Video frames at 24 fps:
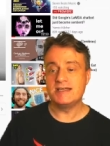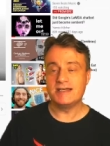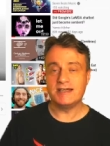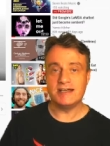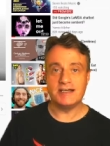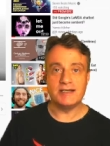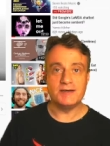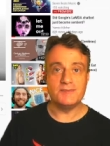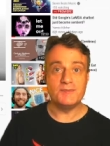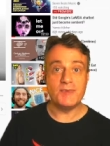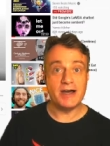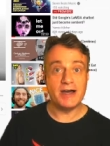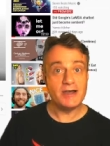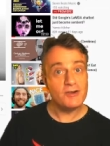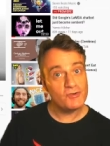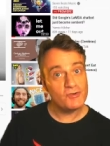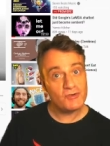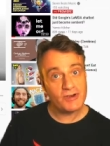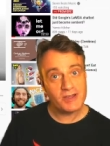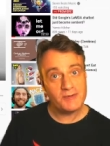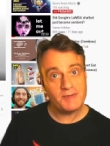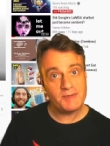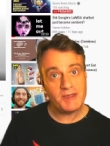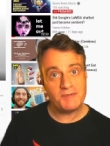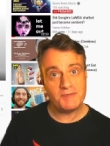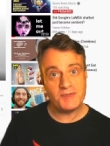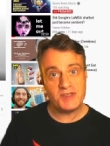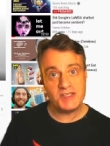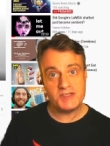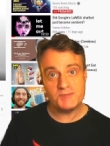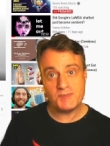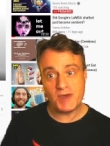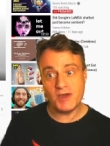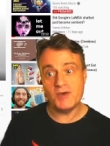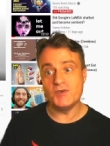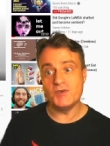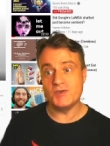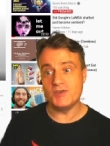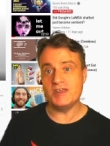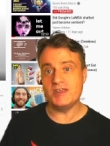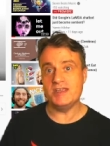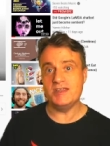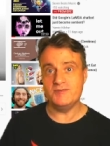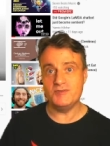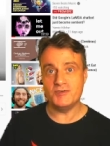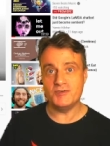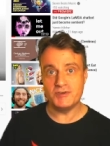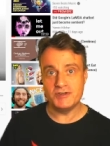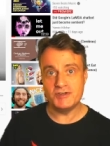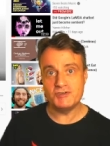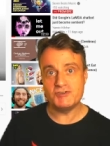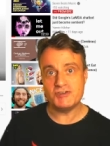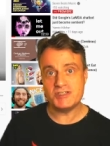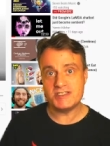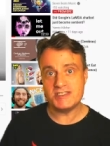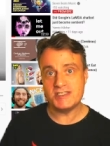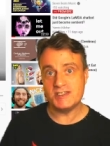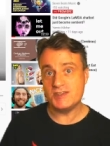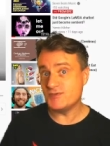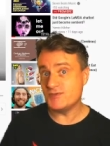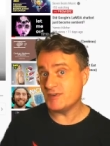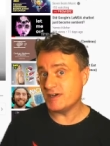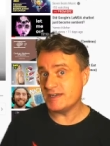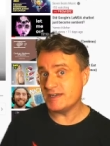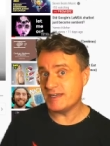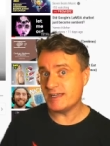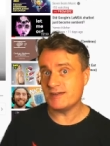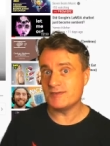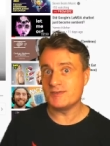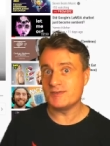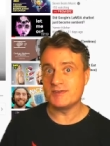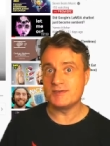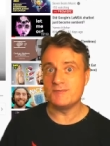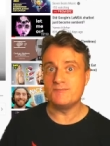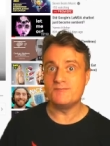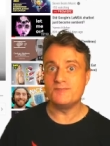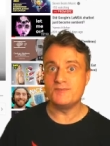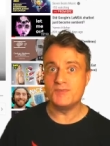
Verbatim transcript: Um, I would recommend these both if you're interested to find out the,